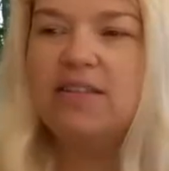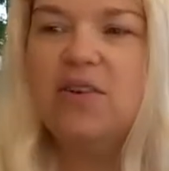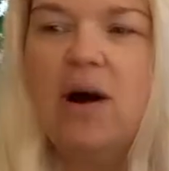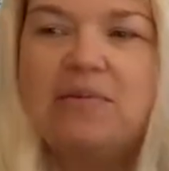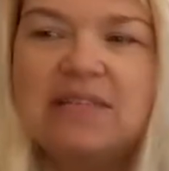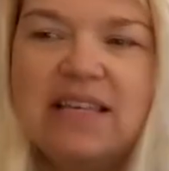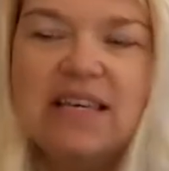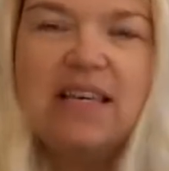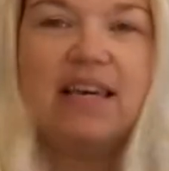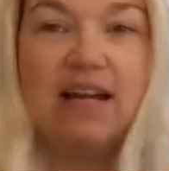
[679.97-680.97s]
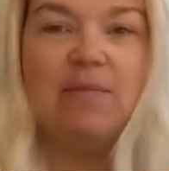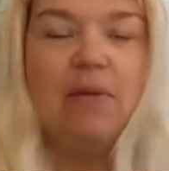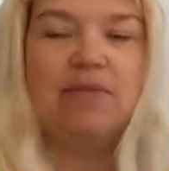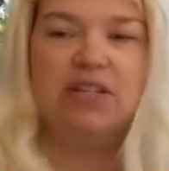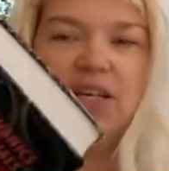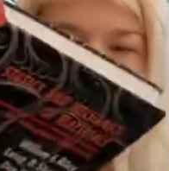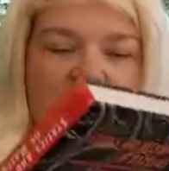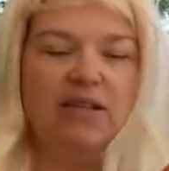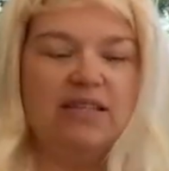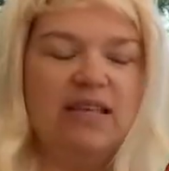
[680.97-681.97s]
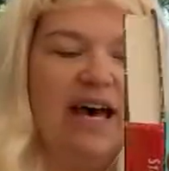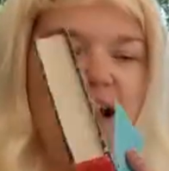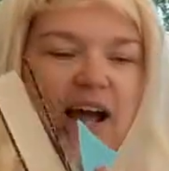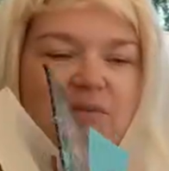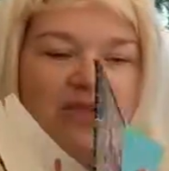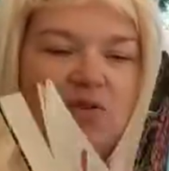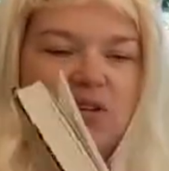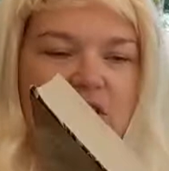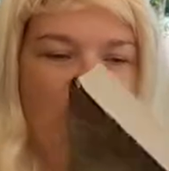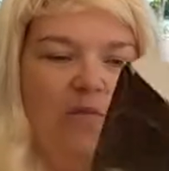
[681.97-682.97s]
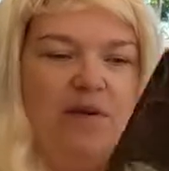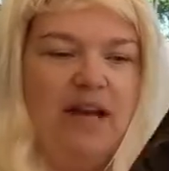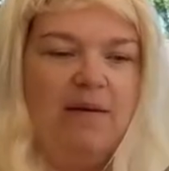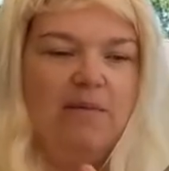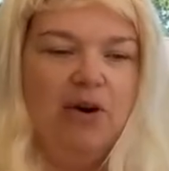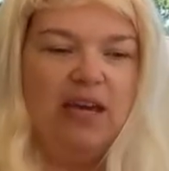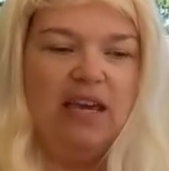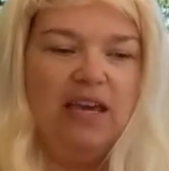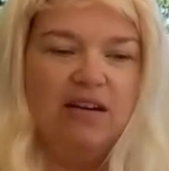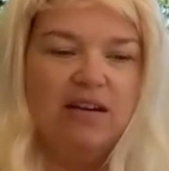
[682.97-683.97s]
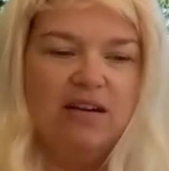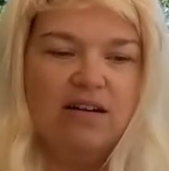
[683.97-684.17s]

so I was thinking, and I probably should tell you this, that I was going to open a book here,